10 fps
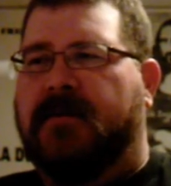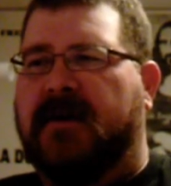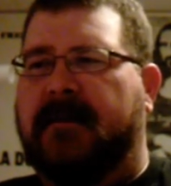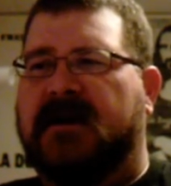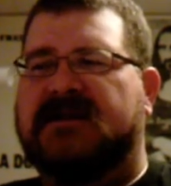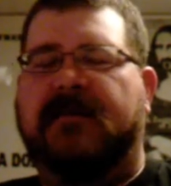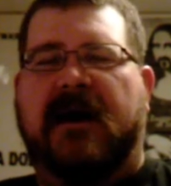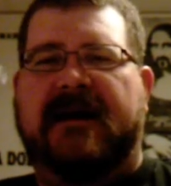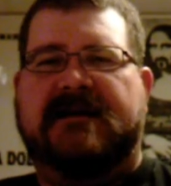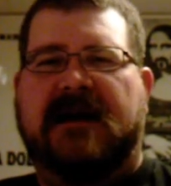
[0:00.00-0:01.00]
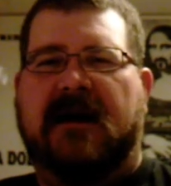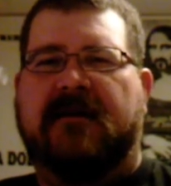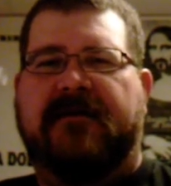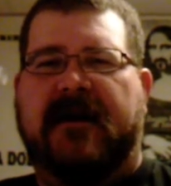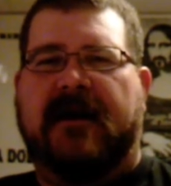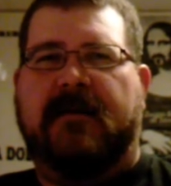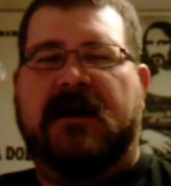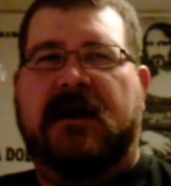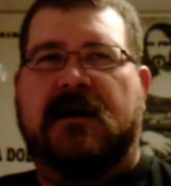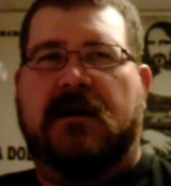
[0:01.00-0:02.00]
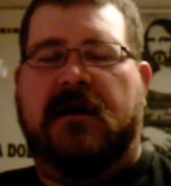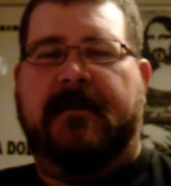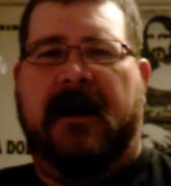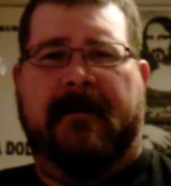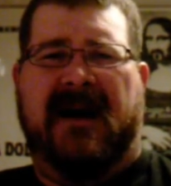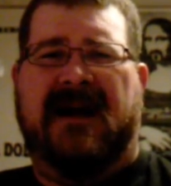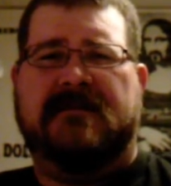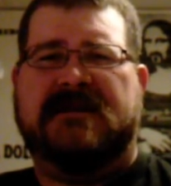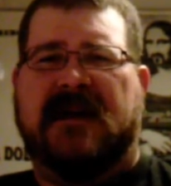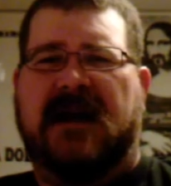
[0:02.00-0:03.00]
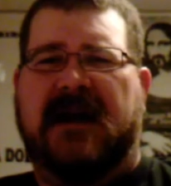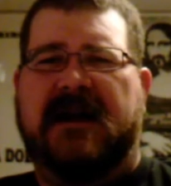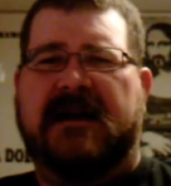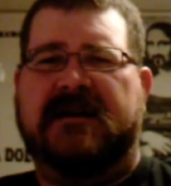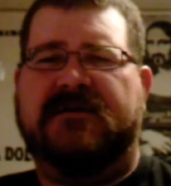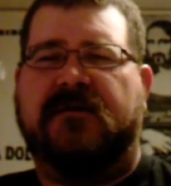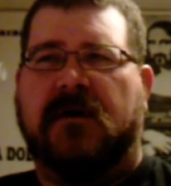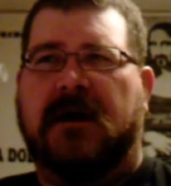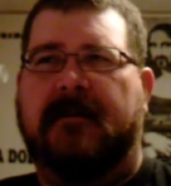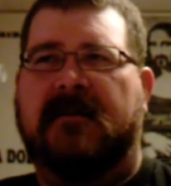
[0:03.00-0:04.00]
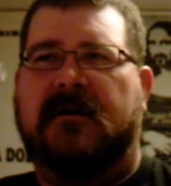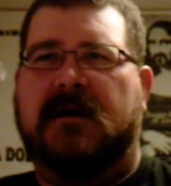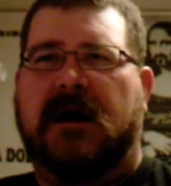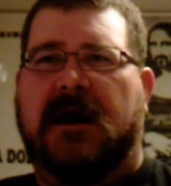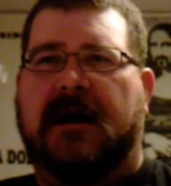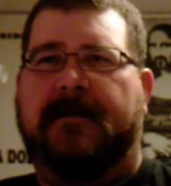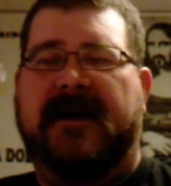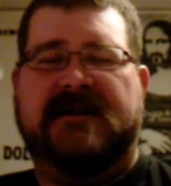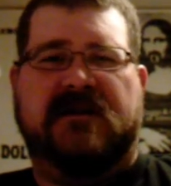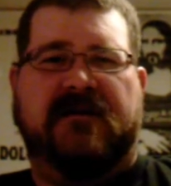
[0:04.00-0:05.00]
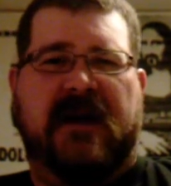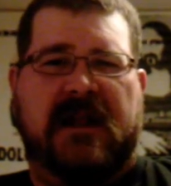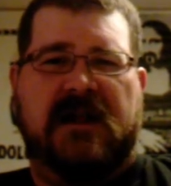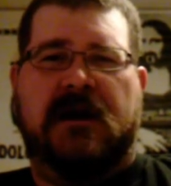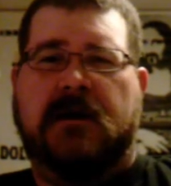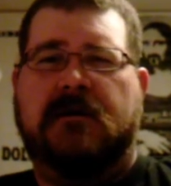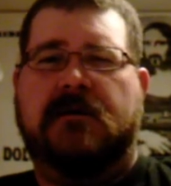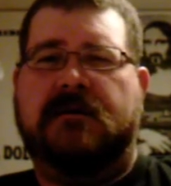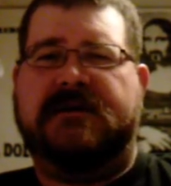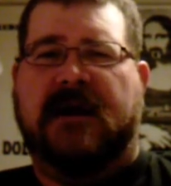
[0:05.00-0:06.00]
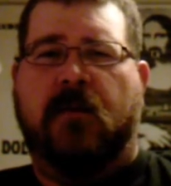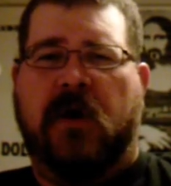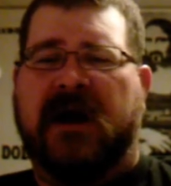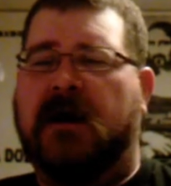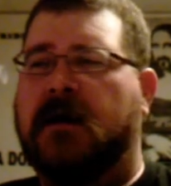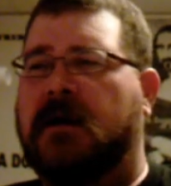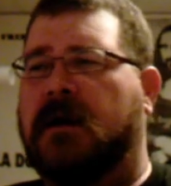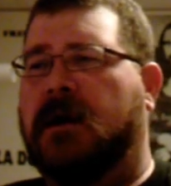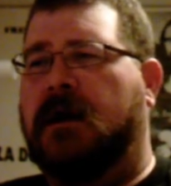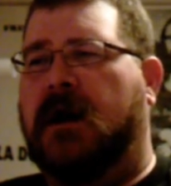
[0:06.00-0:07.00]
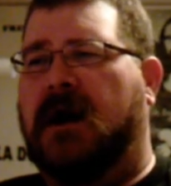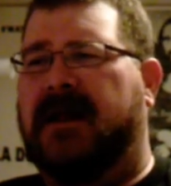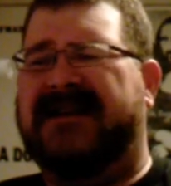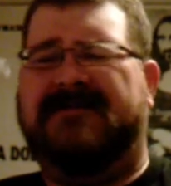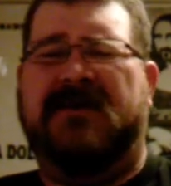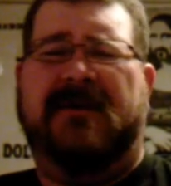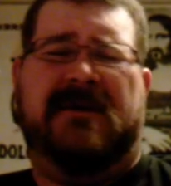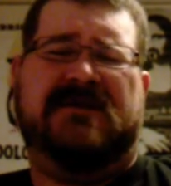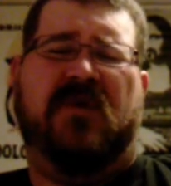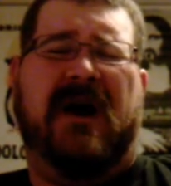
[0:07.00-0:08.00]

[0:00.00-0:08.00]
pretty much my entire family on my mom's side is from uh, Pennsylvania, somewhere. Uh, that's pretty much